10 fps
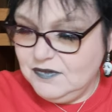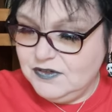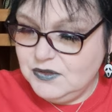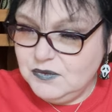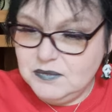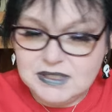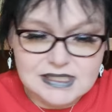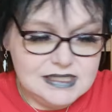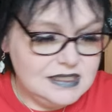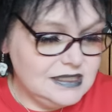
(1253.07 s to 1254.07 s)
I don't have my
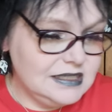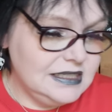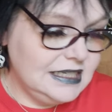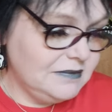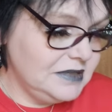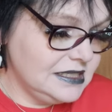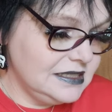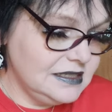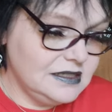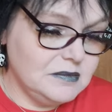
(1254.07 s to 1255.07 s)
scissors. I did have my
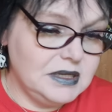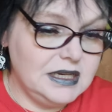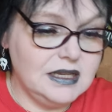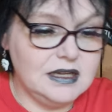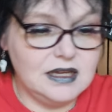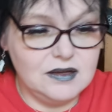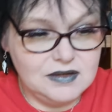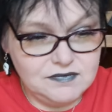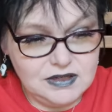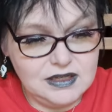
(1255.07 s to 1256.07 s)
scissors a minute ago.
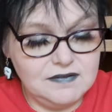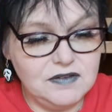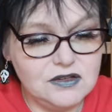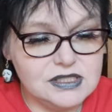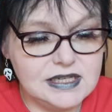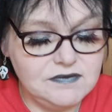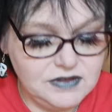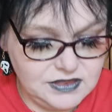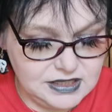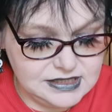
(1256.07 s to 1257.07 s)
I've lost
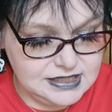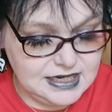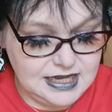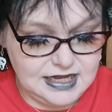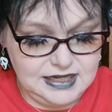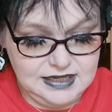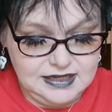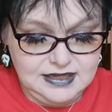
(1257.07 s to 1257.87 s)
everything today.